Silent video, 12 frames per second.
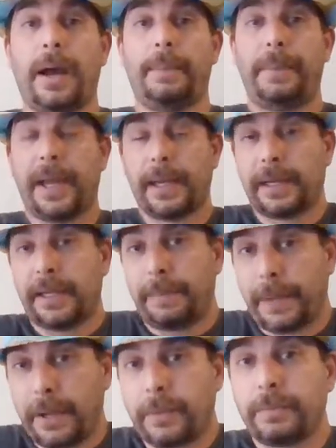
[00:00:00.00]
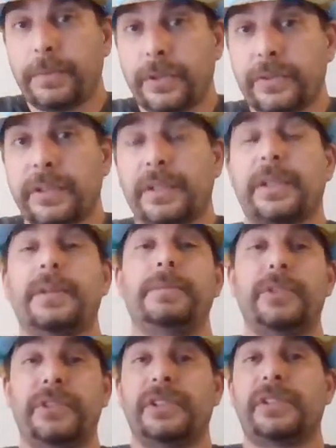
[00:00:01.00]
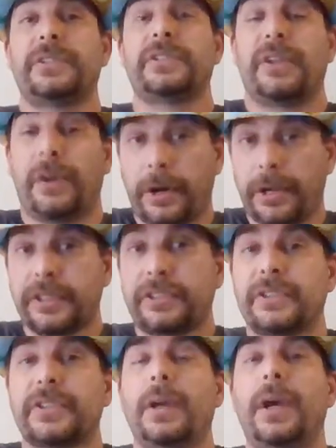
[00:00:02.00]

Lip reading: badly about music and musicians and artists,